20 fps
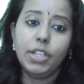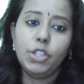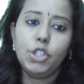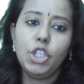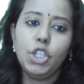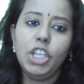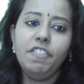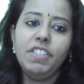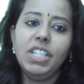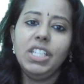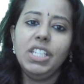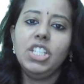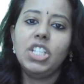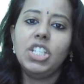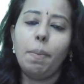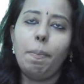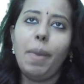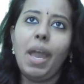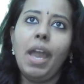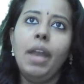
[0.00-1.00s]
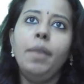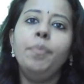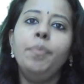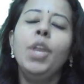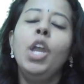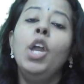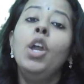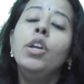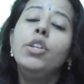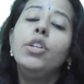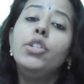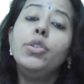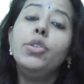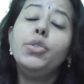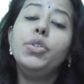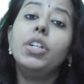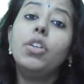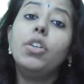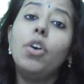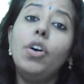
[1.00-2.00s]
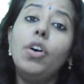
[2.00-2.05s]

achieved in Japan due to the